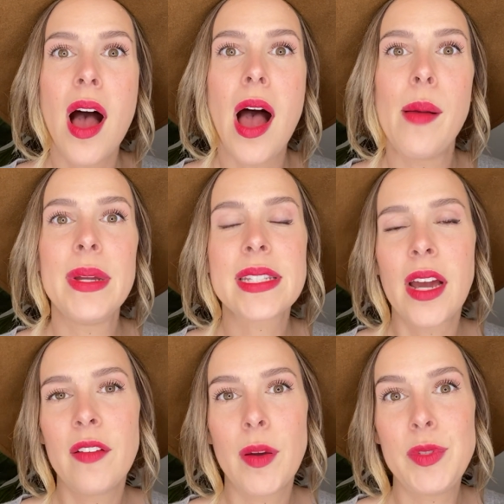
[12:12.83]
It's
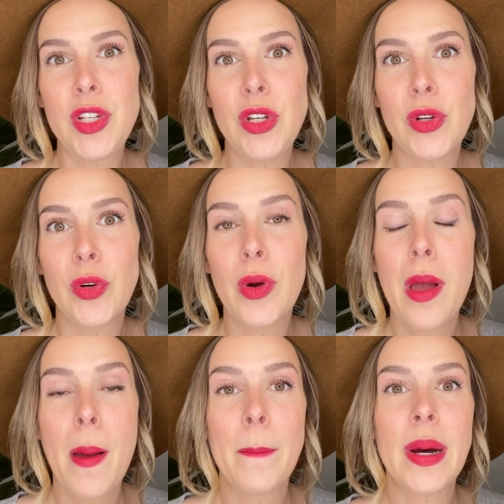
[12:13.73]
kind of up to you,
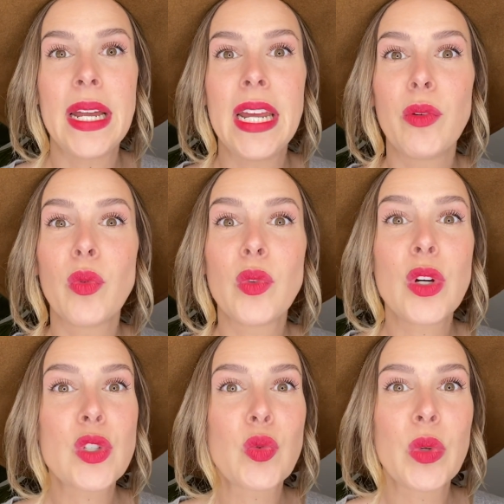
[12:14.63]
but it
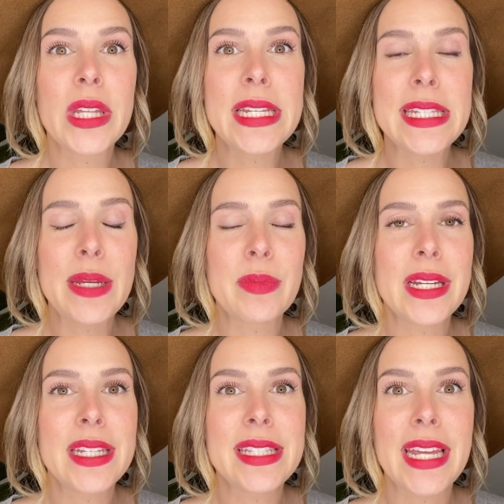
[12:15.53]
looks really
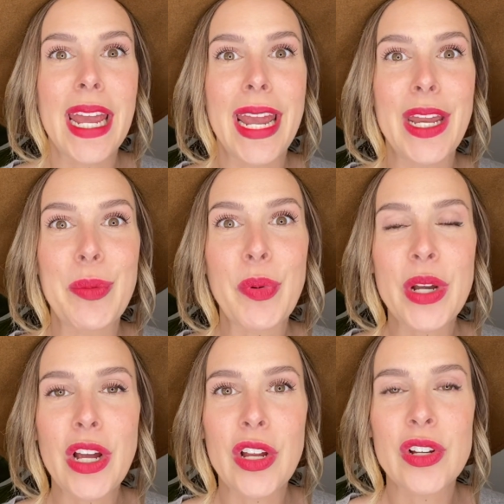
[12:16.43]
seamless and
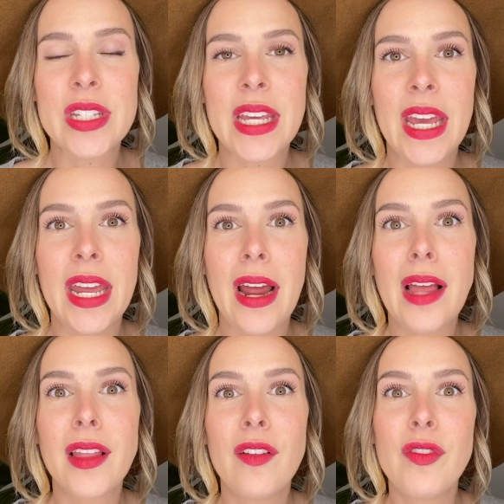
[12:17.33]
pretty on your skin. I
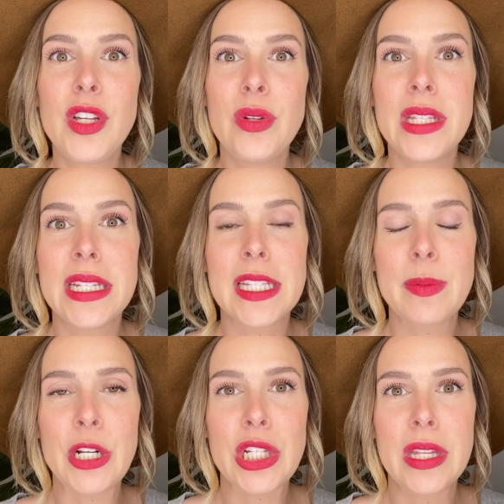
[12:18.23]
love using this,
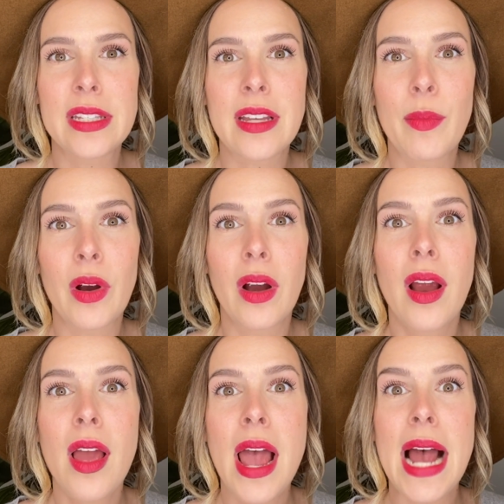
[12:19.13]
especially in the
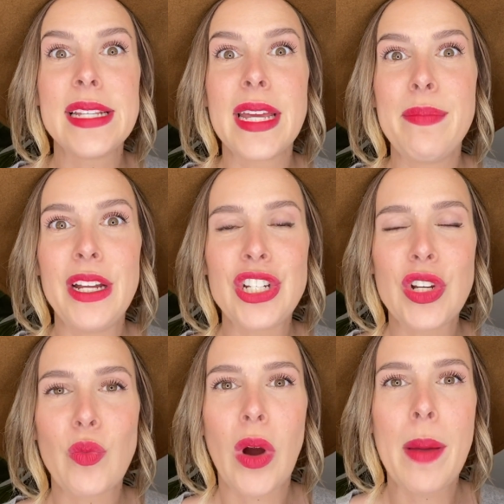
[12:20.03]
summer, as I
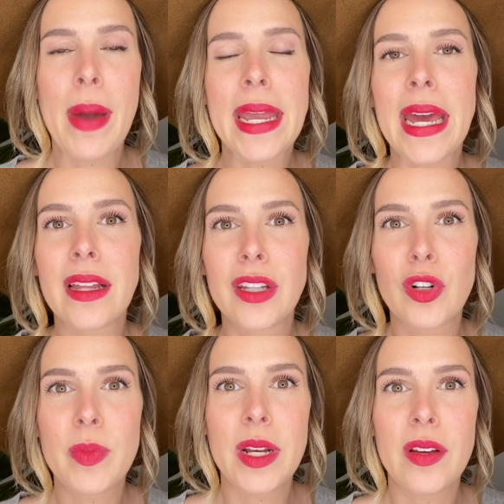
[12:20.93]
mentioned, where I might get a
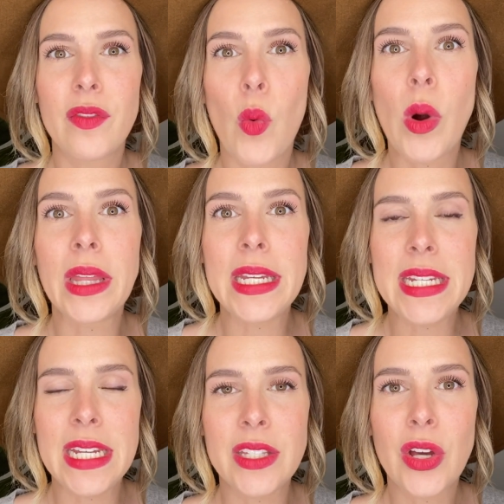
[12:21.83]
little bit of oily
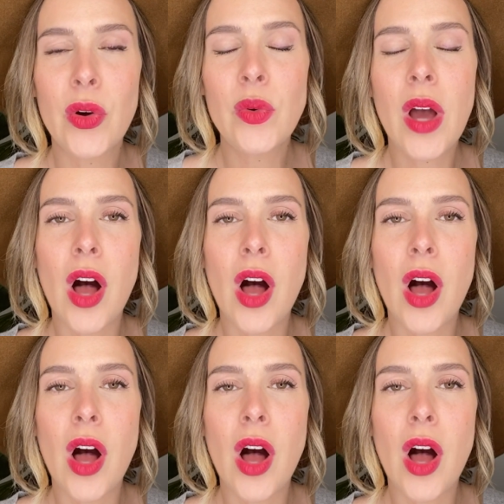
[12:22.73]
T-zone.